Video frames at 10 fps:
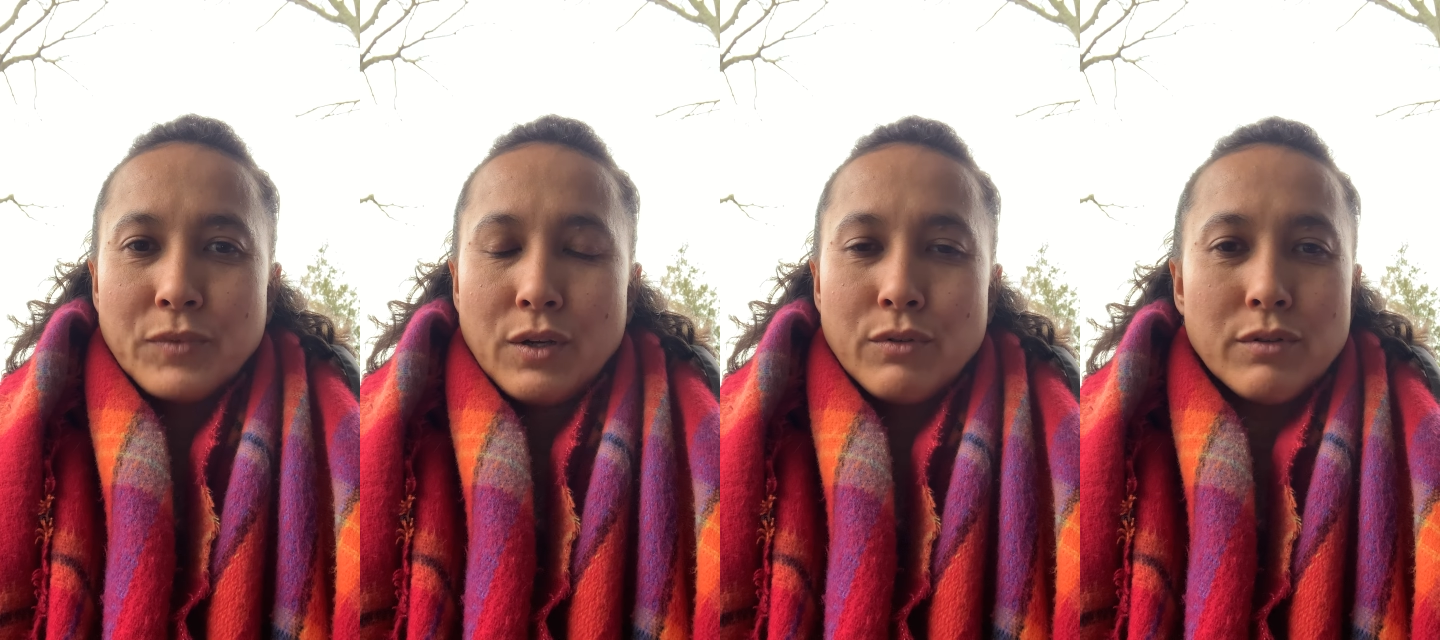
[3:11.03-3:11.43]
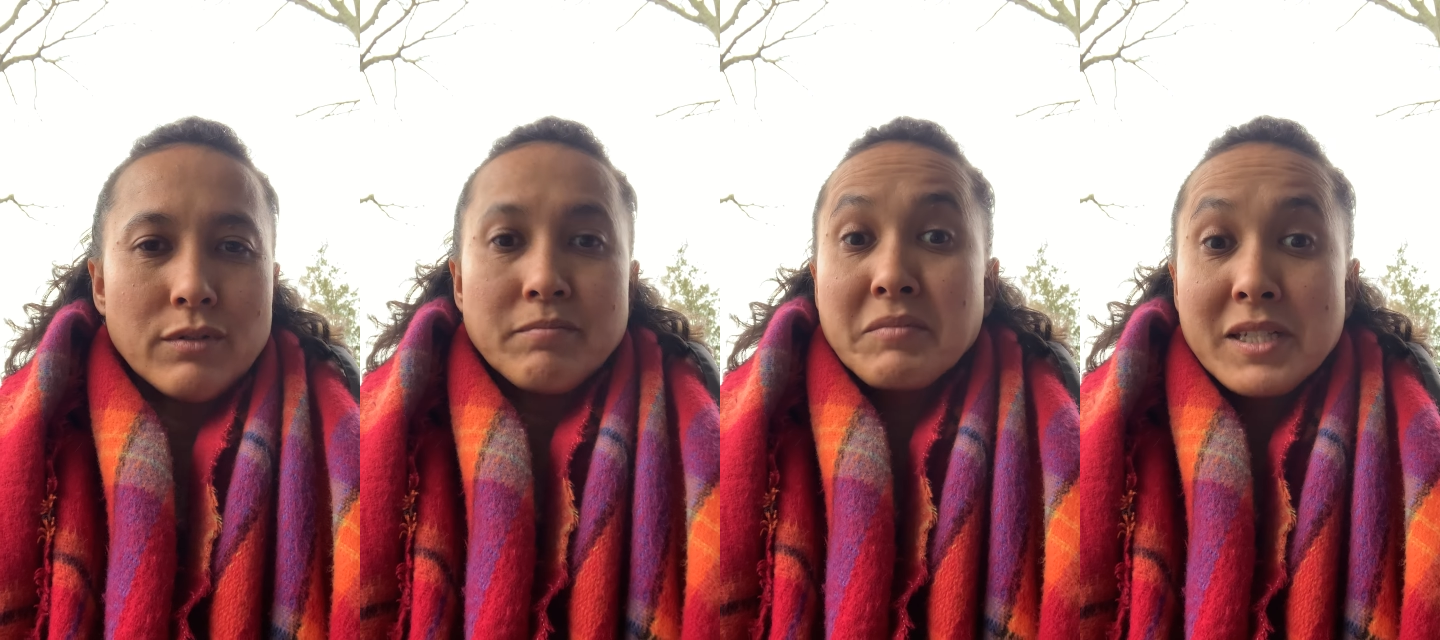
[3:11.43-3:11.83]
or
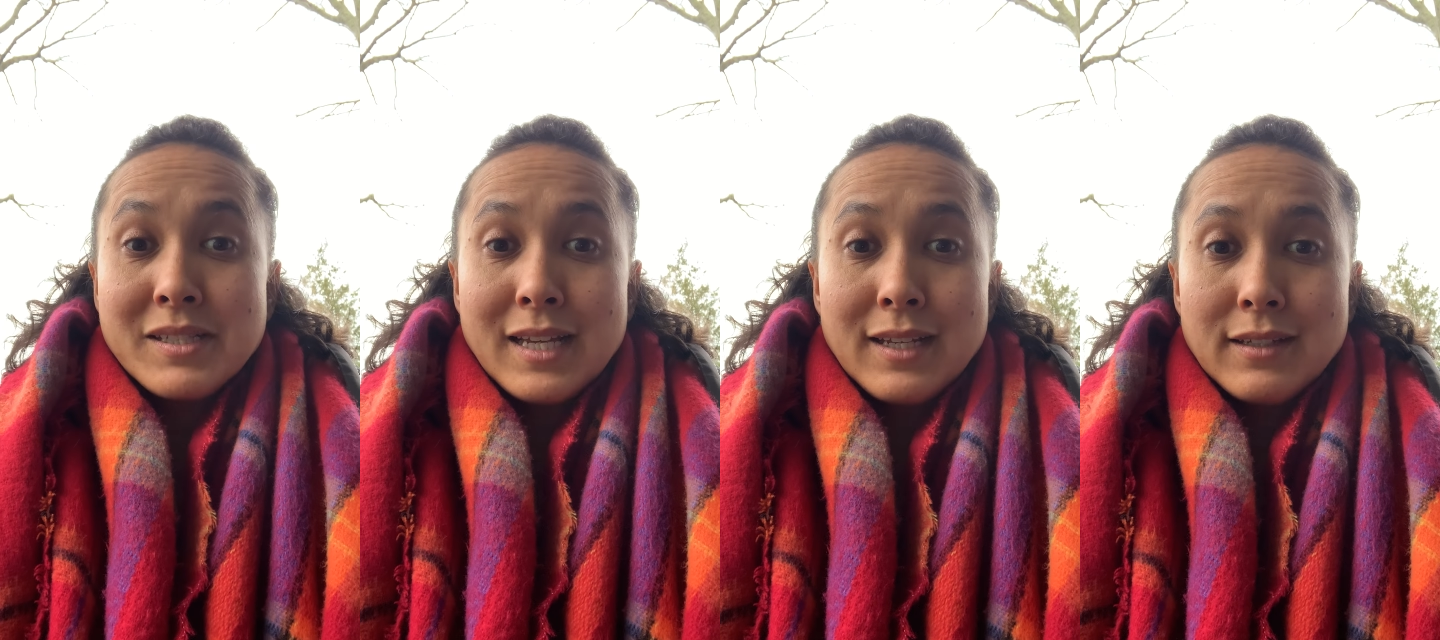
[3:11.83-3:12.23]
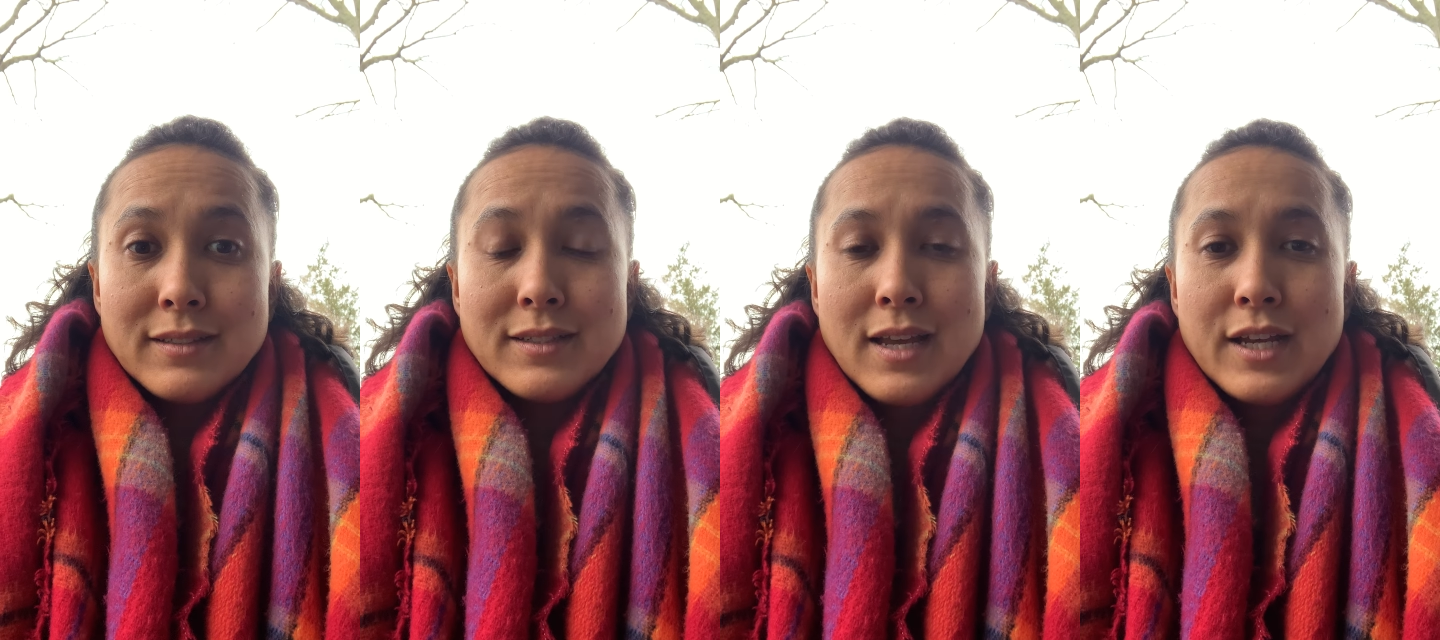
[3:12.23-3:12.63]
a
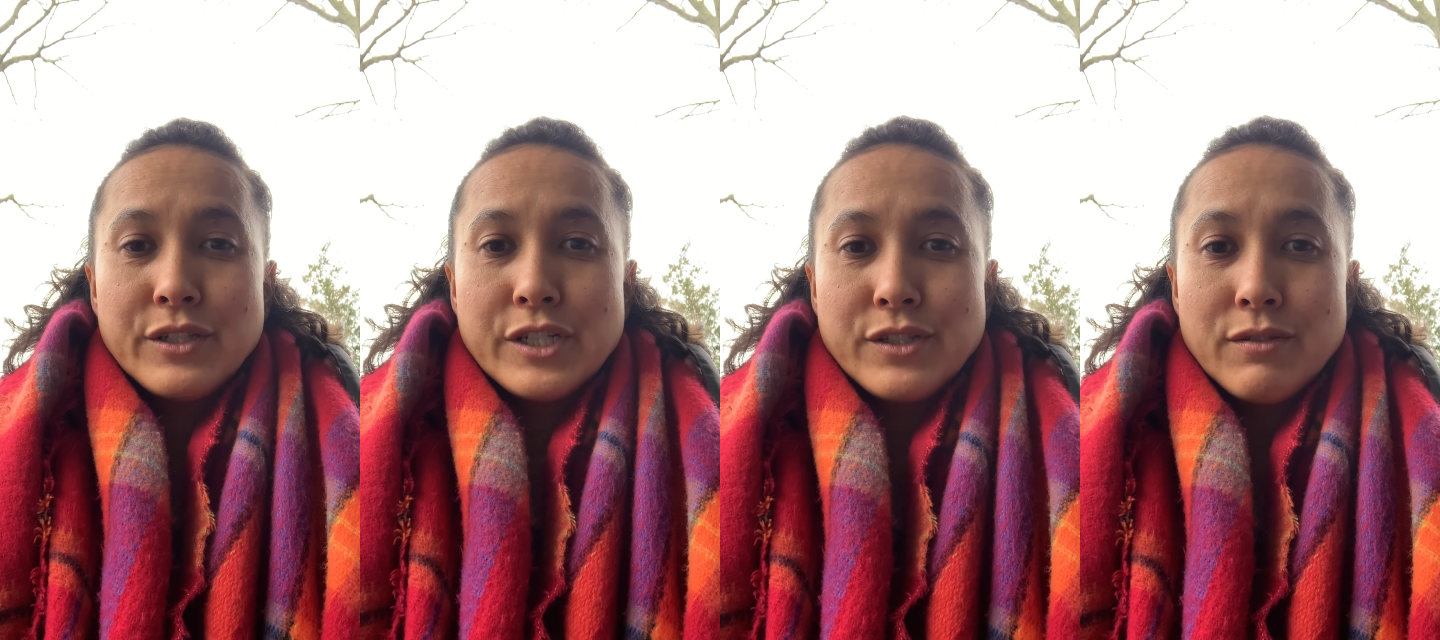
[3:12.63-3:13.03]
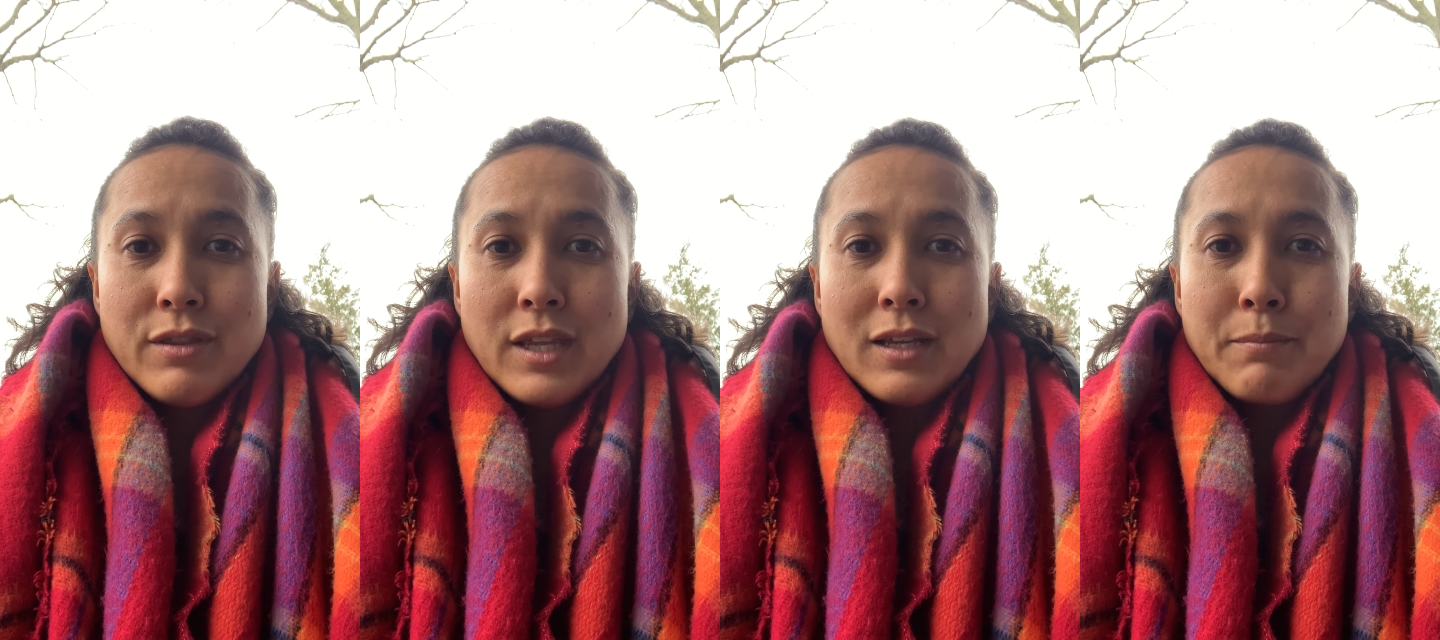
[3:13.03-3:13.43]
second just to think